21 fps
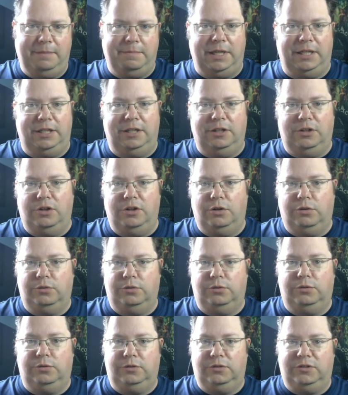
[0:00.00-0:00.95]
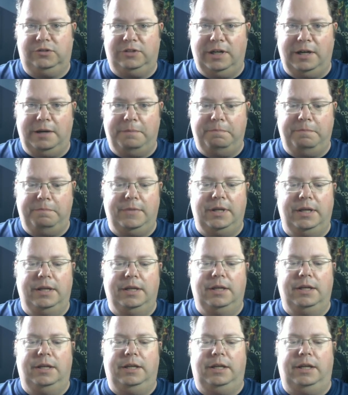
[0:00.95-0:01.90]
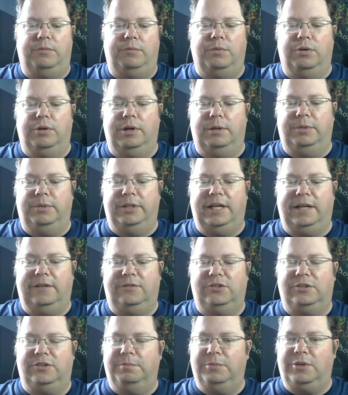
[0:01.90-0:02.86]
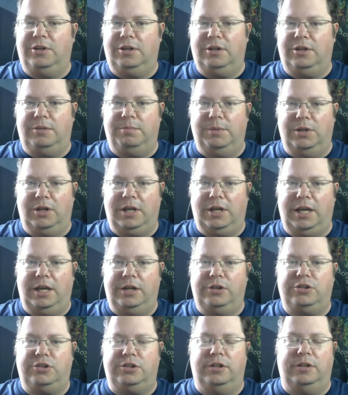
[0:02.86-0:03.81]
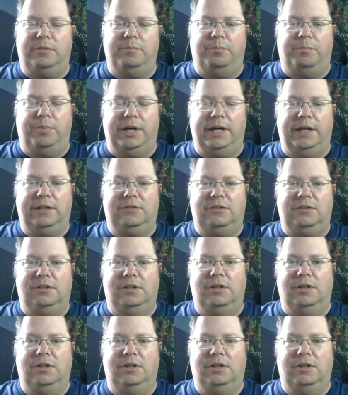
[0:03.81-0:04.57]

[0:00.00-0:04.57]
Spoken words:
I did know some, and we were able to have some communication, but